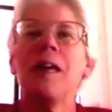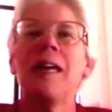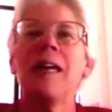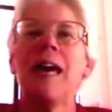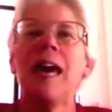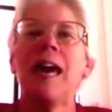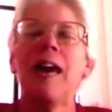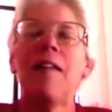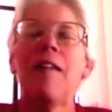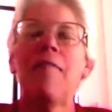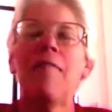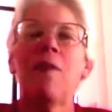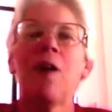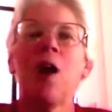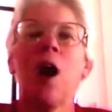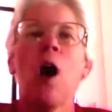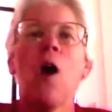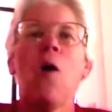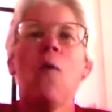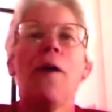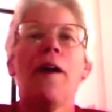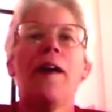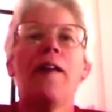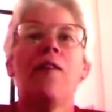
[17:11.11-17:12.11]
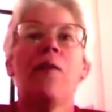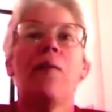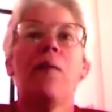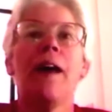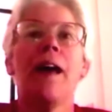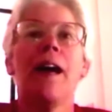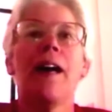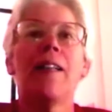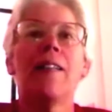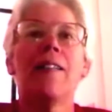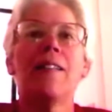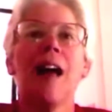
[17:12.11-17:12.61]
and going the way
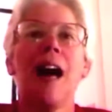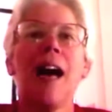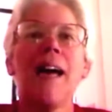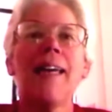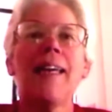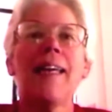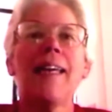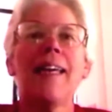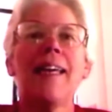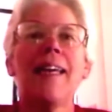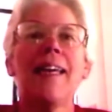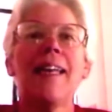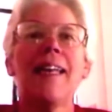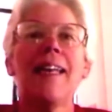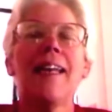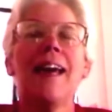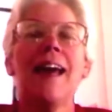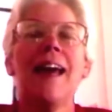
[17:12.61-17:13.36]
I like it.